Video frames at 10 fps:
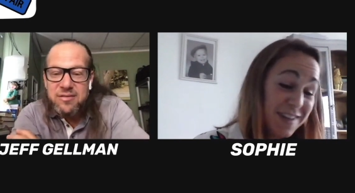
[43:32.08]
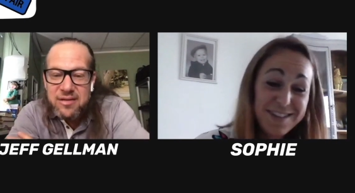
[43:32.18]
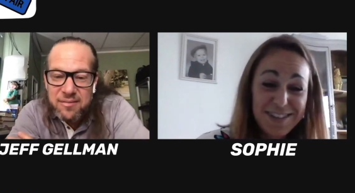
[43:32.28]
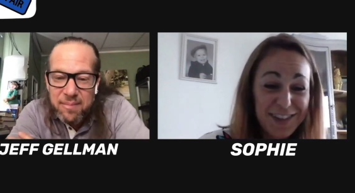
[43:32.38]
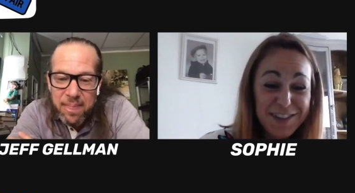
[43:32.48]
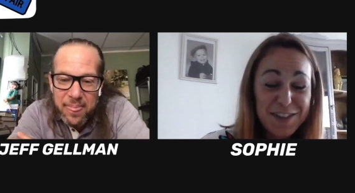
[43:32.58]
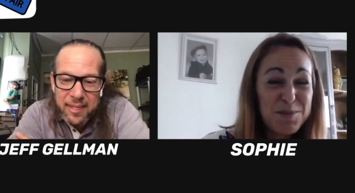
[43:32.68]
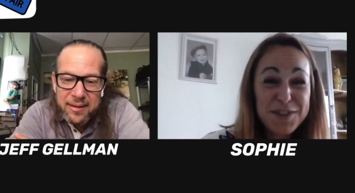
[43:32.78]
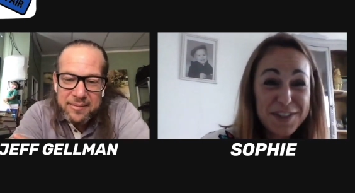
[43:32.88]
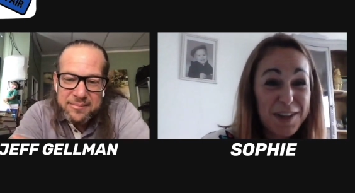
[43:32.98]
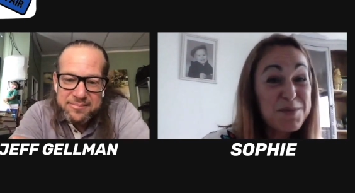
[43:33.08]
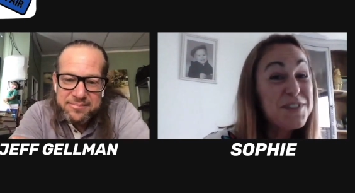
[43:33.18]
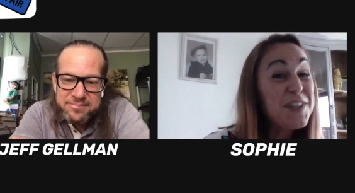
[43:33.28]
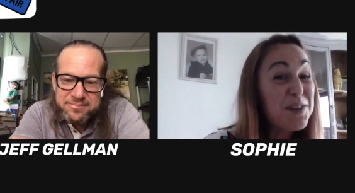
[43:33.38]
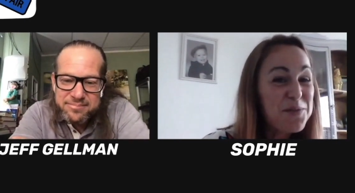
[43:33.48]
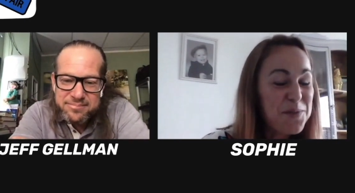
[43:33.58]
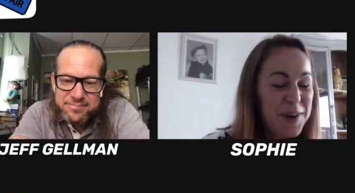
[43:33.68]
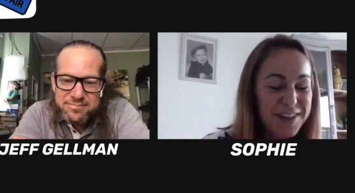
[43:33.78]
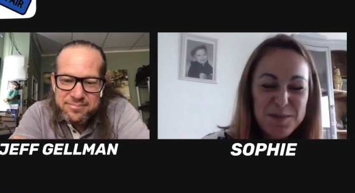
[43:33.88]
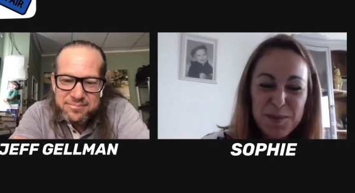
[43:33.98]
Speaker 1: is it is i'm i'm still
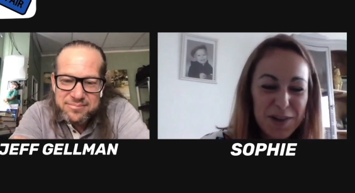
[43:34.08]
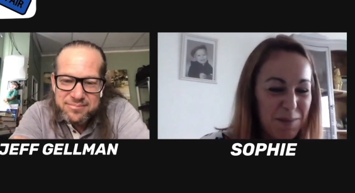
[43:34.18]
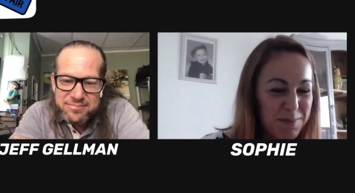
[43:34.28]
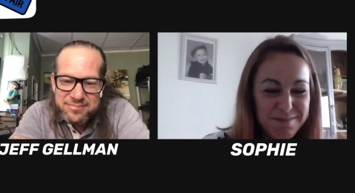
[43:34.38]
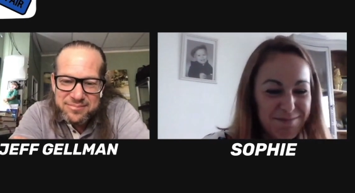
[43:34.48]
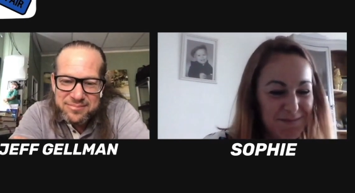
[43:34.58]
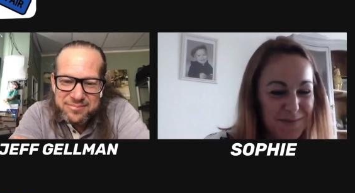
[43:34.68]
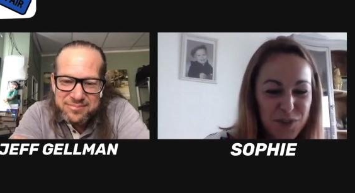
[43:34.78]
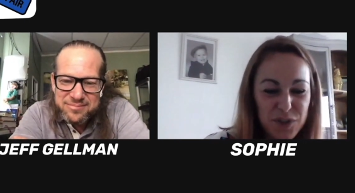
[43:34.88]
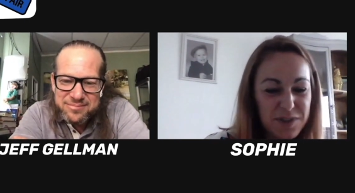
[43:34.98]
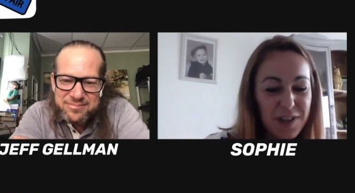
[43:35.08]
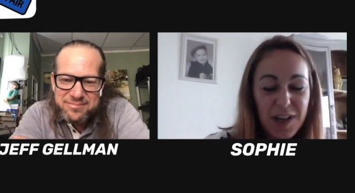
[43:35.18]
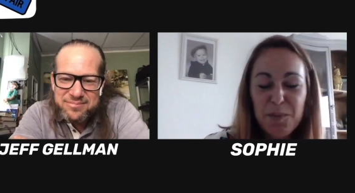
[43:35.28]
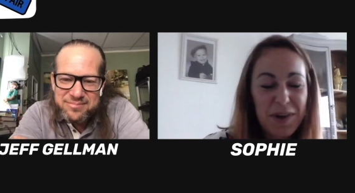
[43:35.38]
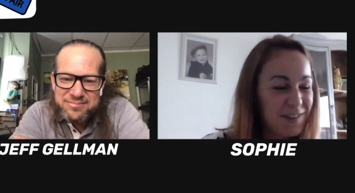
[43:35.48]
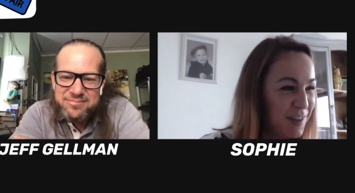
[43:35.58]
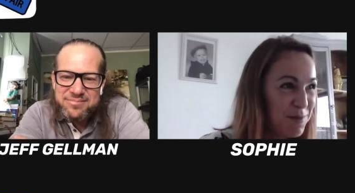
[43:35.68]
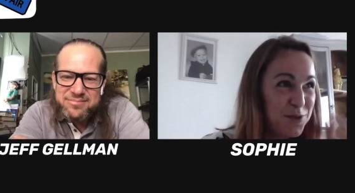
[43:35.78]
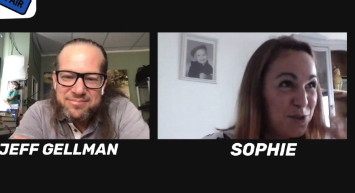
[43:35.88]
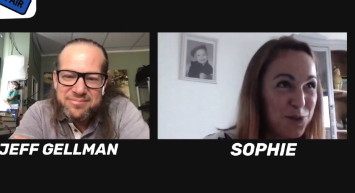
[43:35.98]
afraid but i'm just telling
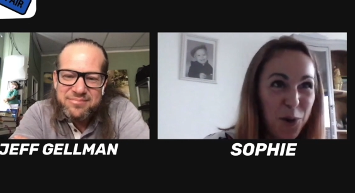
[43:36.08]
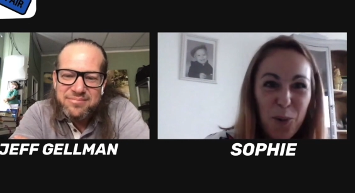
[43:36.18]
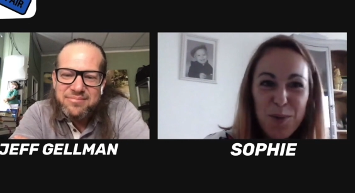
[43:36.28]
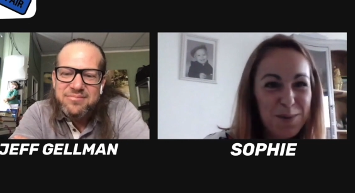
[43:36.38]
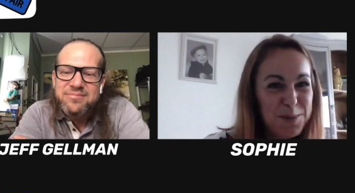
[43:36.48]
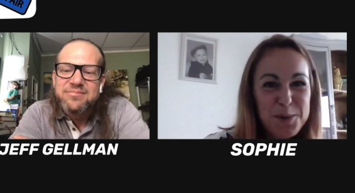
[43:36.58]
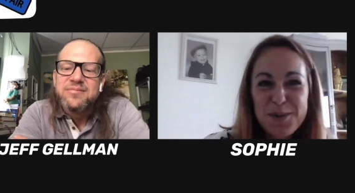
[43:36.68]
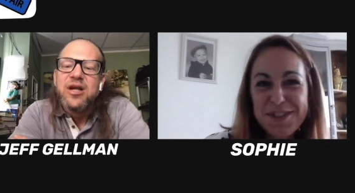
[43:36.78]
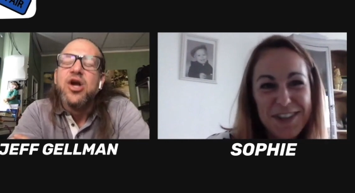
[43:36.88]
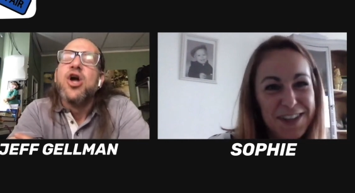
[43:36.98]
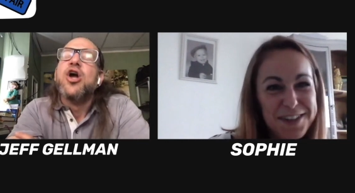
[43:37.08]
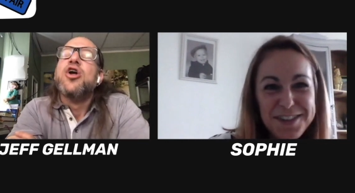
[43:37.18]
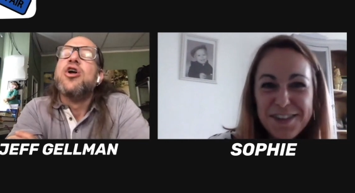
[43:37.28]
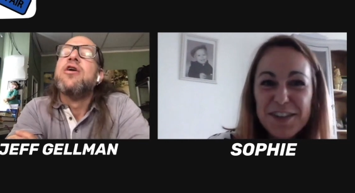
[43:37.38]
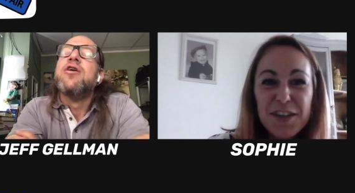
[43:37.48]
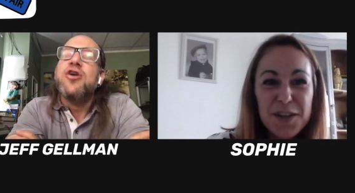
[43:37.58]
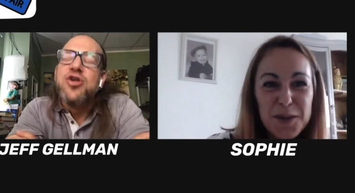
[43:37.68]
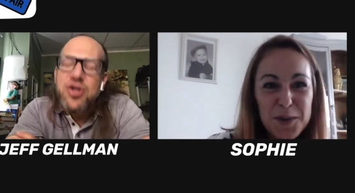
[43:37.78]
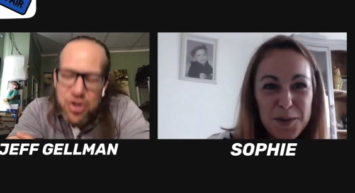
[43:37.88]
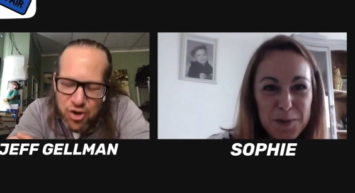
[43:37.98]
myself just go we will see
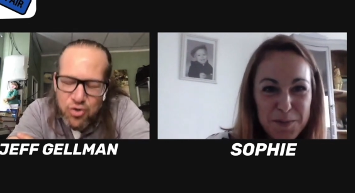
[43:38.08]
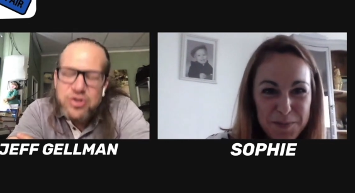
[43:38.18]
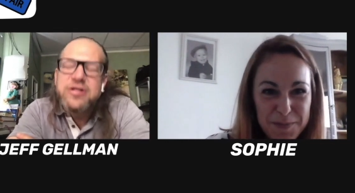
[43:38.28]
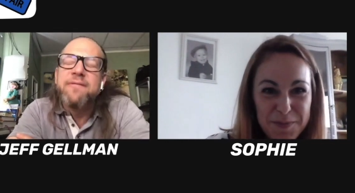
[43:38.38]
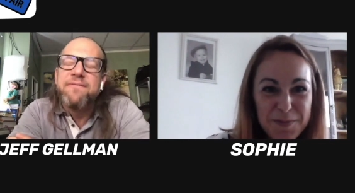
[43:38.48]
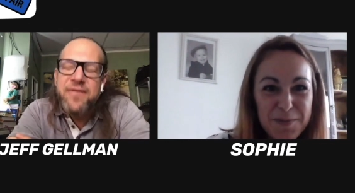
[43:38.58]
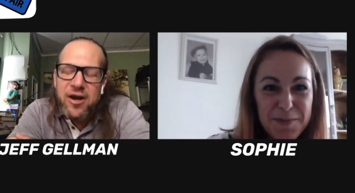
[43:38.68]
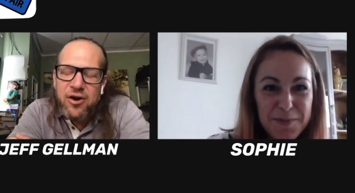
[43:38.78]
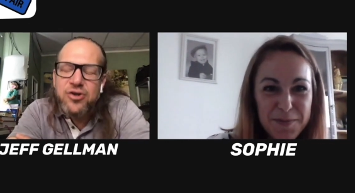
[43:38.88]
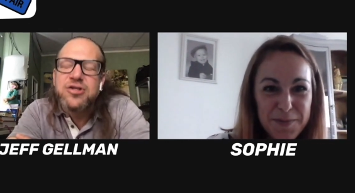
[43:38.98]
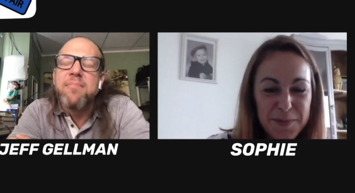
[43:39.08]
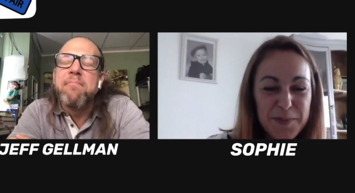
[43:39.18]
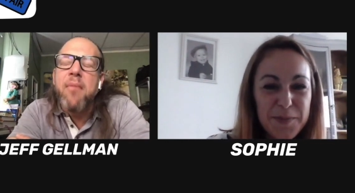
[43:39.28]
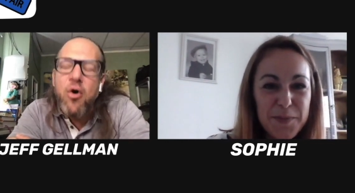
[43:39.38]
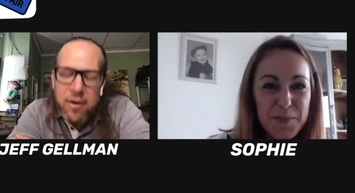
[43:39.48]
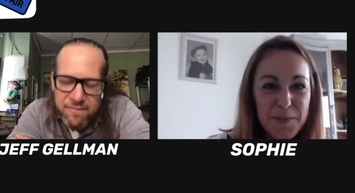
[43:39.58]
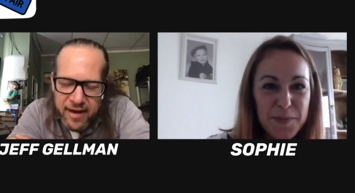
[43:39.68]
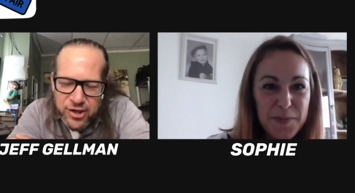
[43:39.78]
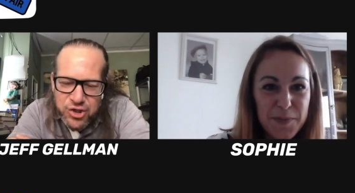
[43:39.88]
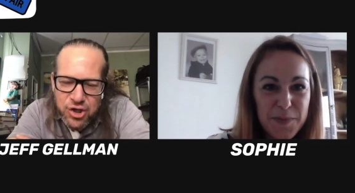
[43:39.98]
Speaker 2: use the fear to
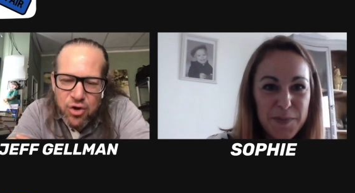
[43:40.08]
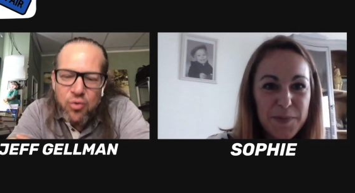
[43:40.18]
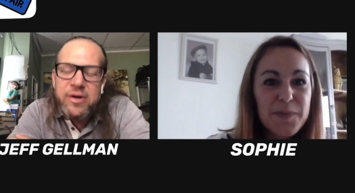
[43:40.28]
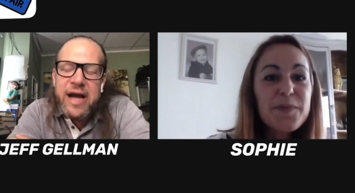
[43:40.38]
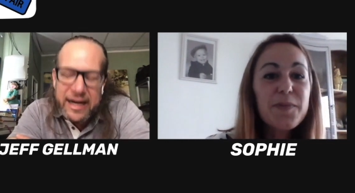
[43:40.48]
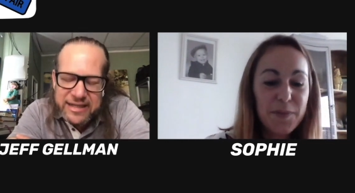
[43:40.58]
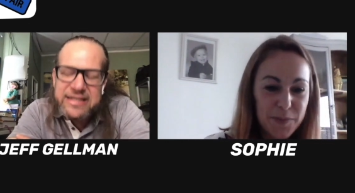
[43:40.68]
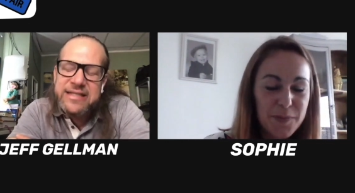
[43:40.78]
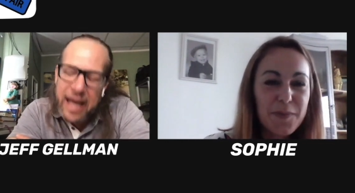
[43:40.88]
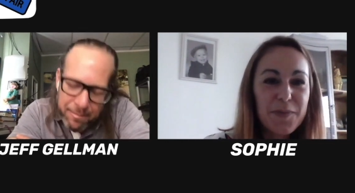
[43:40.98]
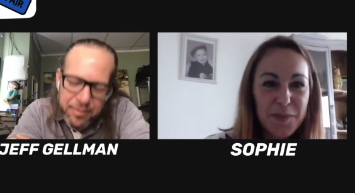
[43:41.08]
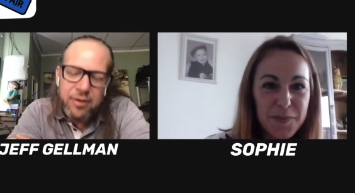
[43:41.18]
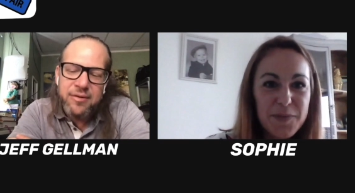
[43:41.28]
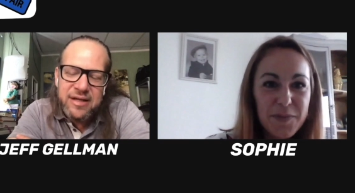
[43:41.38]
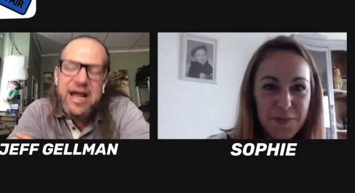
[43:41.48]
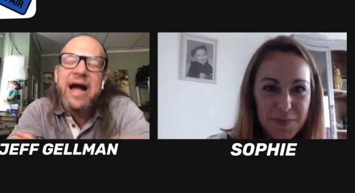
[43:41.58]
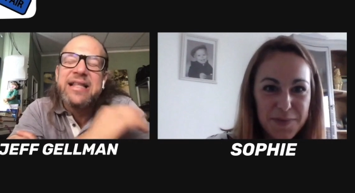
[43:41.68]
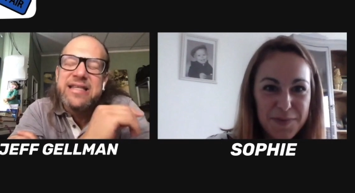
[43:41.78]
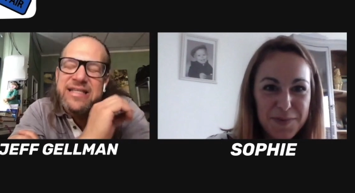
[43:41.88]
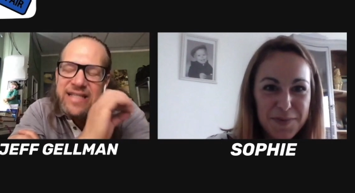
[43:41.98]
motivate you not to mm-hmm. stop you
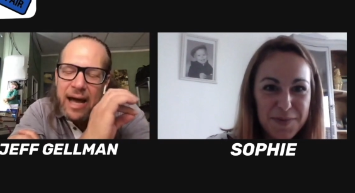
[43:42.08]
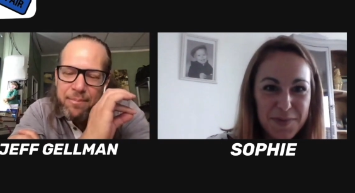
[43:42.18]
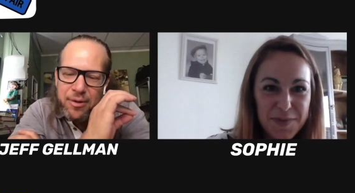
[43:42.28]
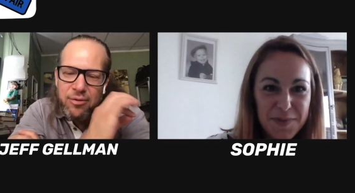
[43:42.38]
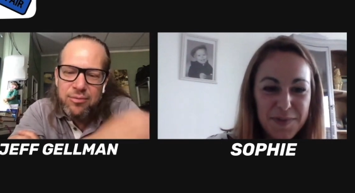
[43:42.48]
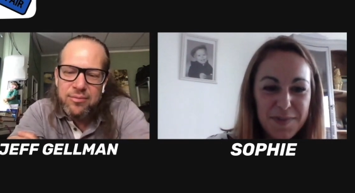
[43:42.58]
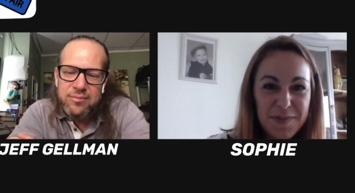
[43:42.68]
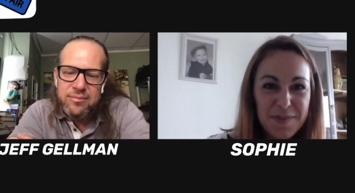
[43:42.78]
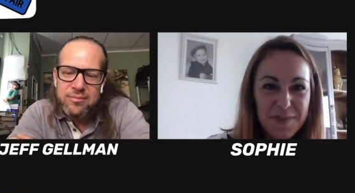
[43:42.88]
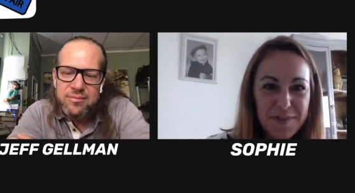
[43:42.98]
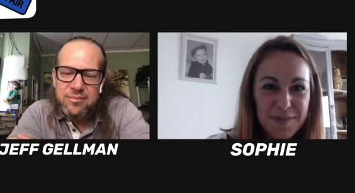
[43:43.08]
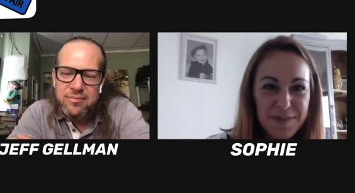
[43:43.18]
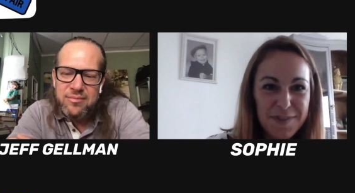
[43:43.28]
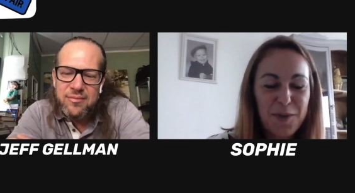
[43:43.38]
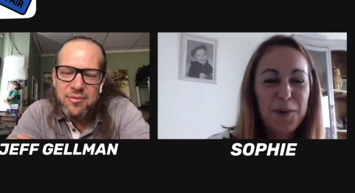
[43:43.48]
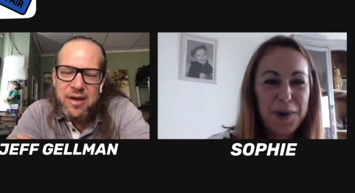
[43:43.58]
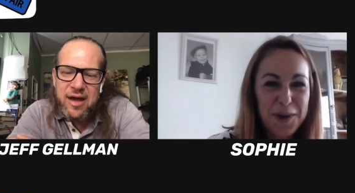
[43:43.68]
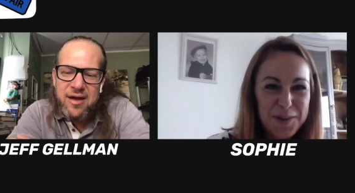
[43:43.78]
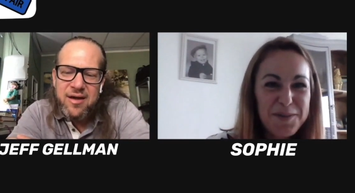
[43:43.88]
not to stop you okay. okay